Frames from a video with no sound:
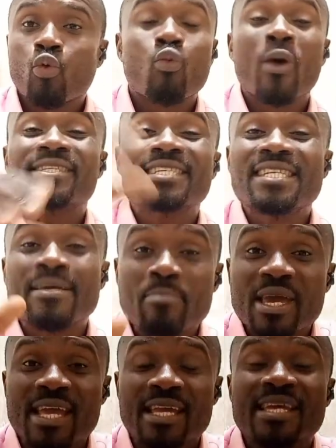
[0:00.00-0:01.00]
Wetin he
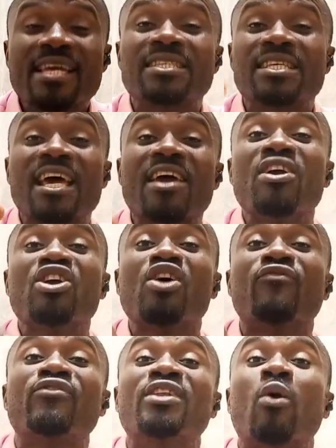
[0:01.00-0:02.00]
mean? He say,
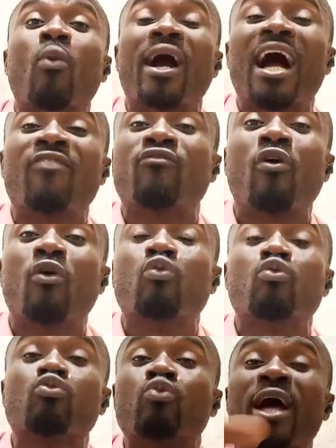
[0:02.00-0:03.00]
if you dey waka for
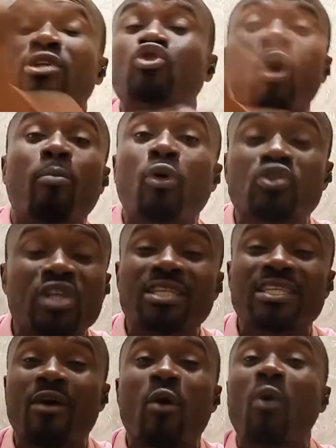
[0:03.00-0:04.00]
where trouble dey
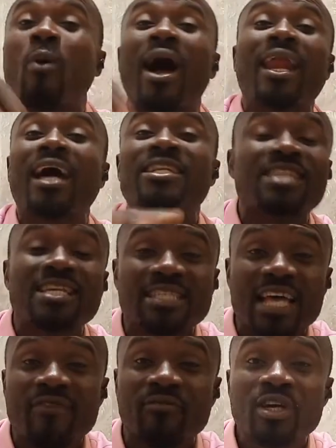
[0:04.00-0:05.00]
say, where wahala dey
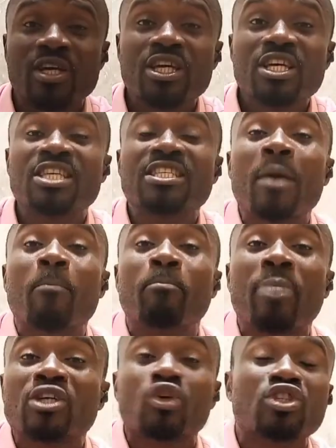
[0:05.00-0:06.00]
say, he say,
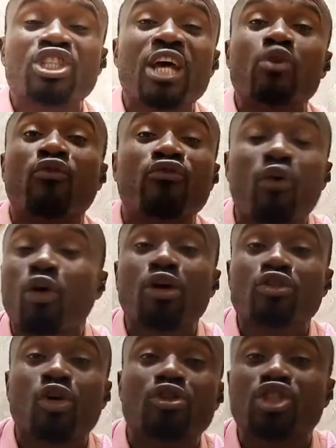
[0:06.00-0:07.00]
based on say you
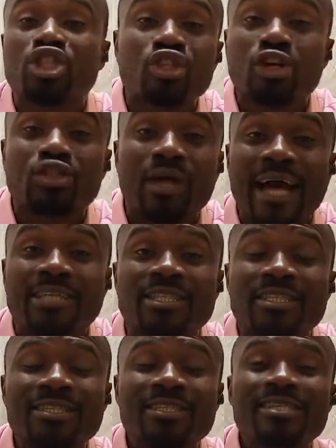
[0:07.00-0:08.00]
focus on Jesus
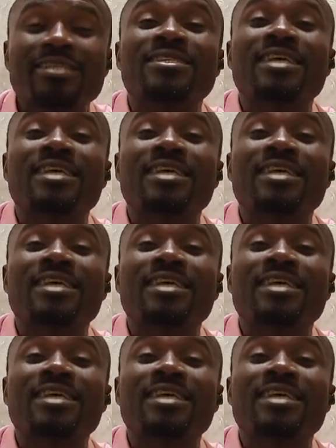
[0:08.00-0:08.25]
Christ, he